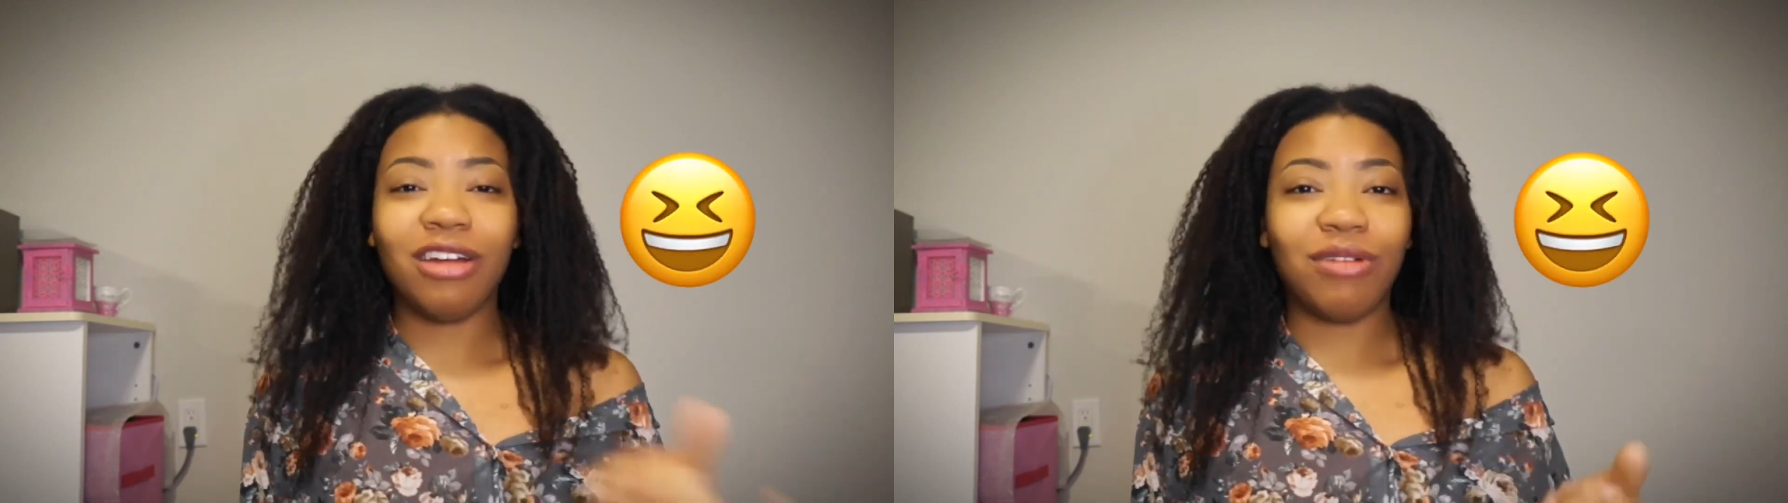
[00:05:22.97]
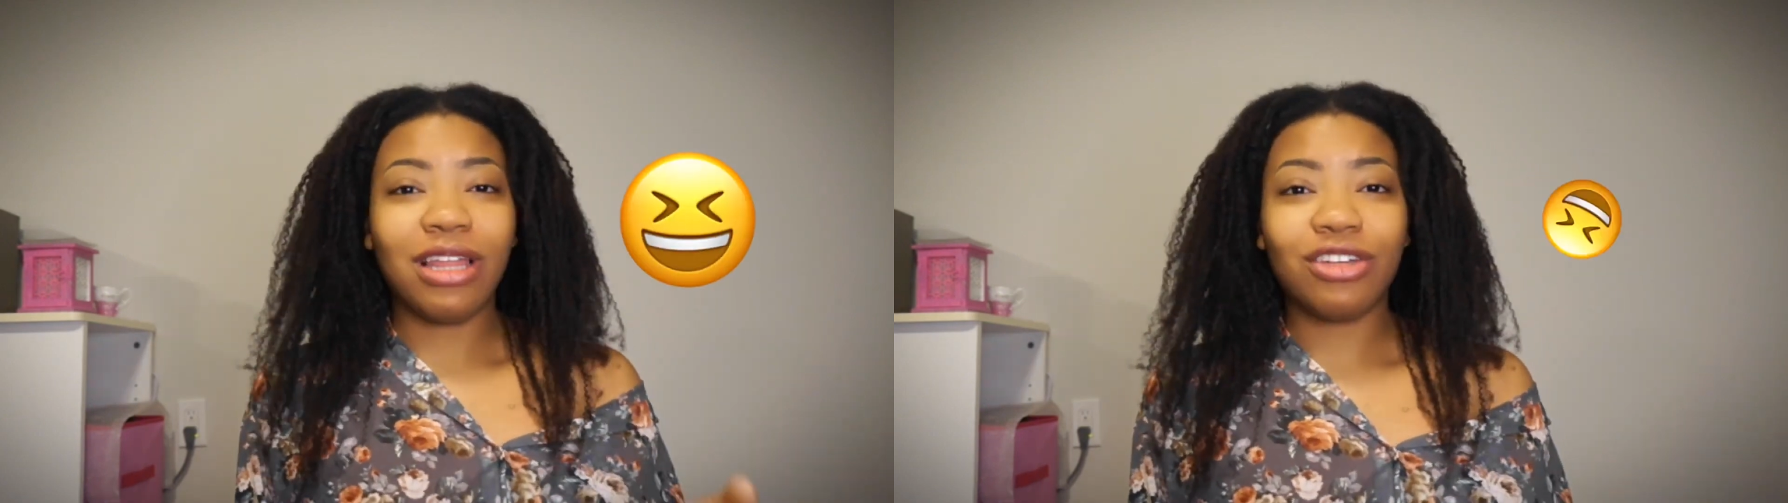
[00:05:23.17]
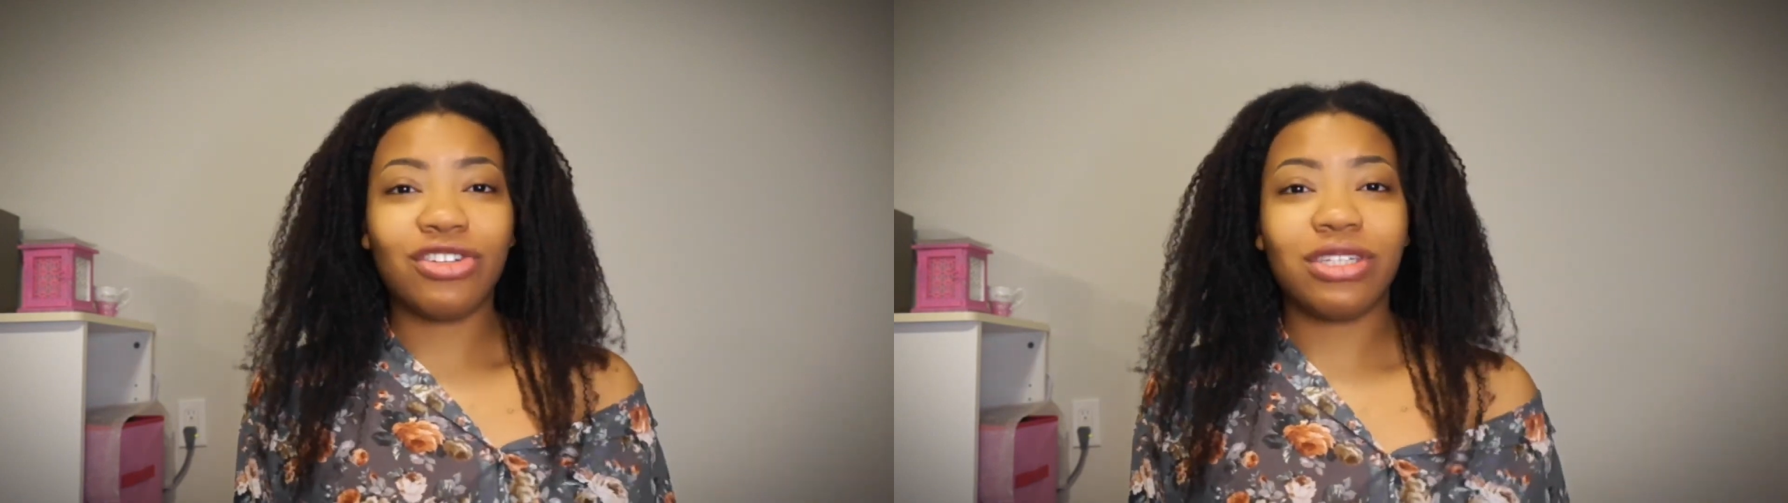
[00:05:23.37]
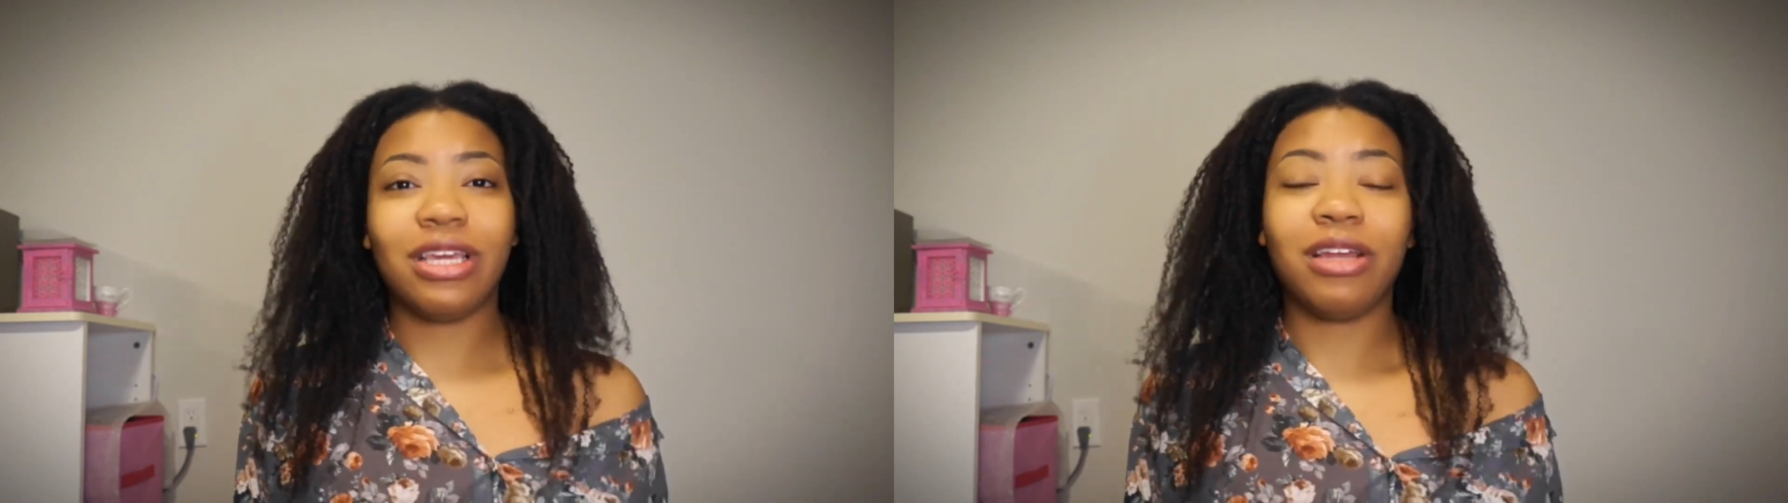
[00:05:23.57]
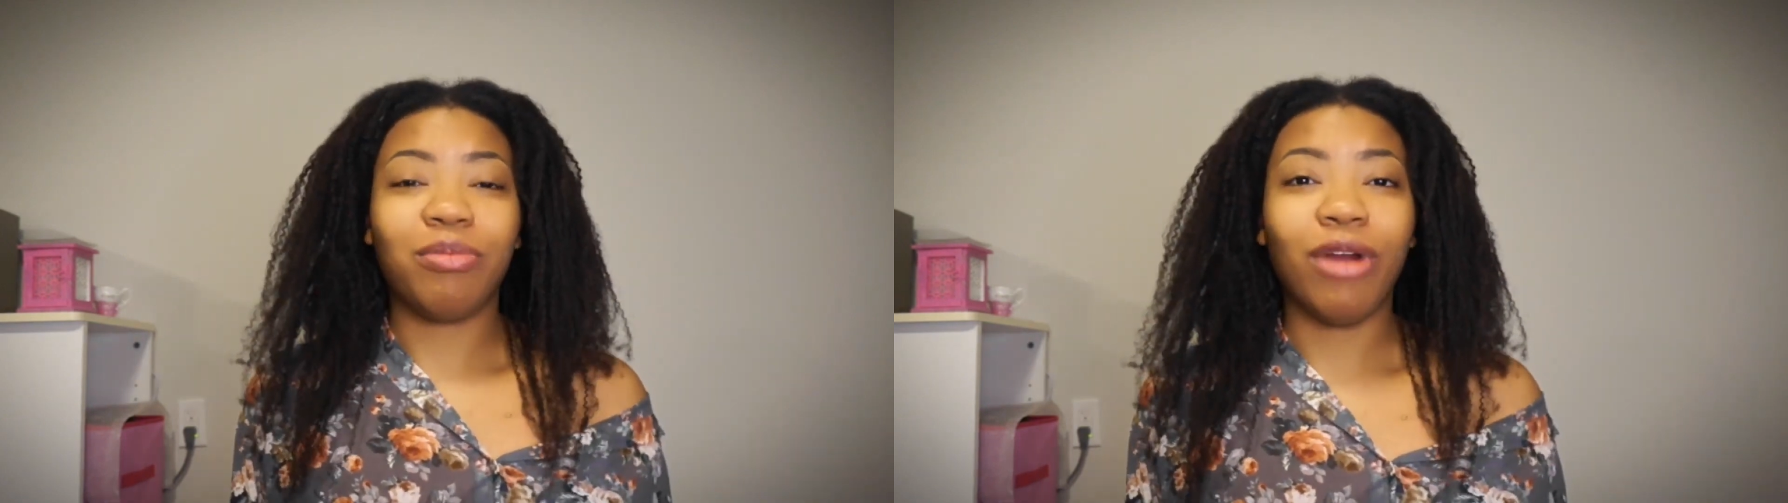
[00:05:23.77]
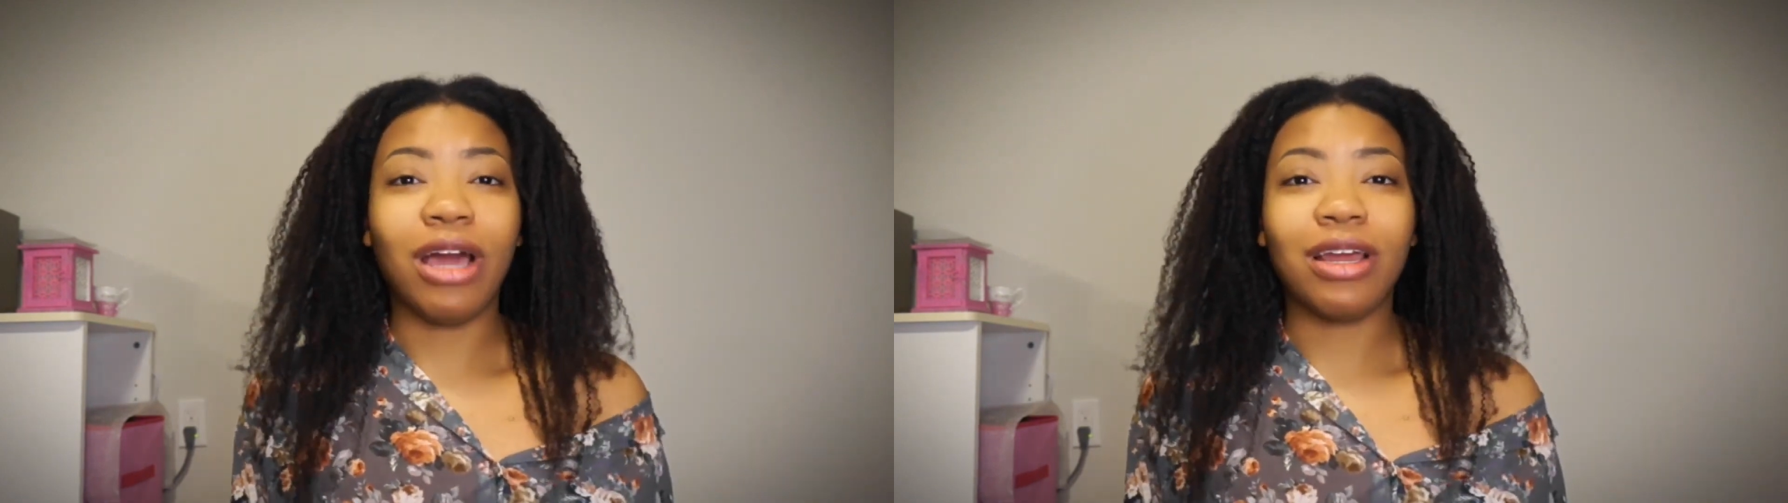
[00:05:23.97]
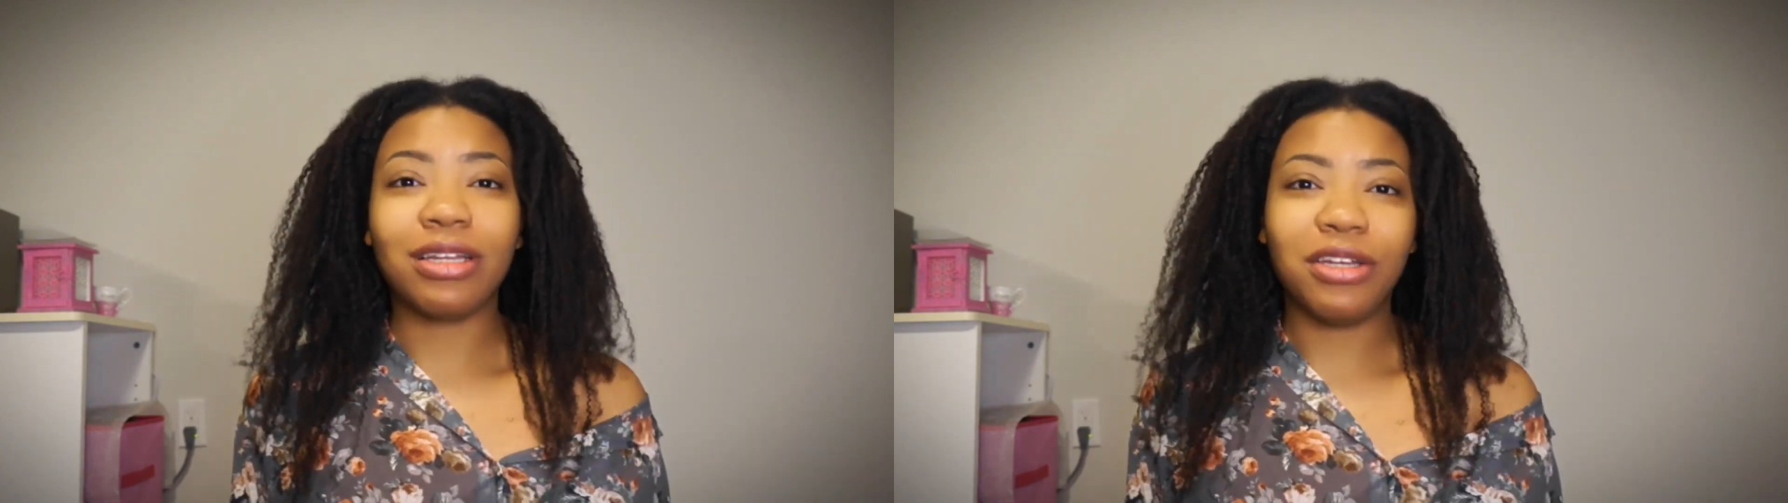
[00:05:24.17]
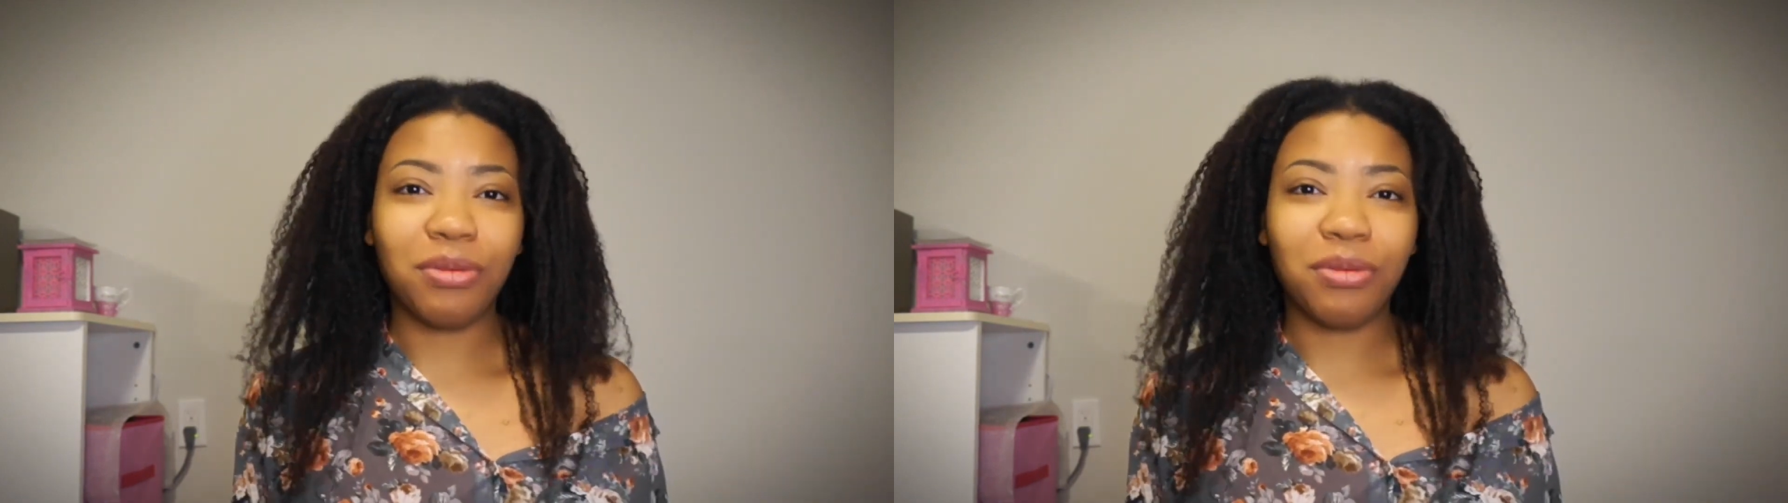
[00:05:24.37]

I'd rather just get a product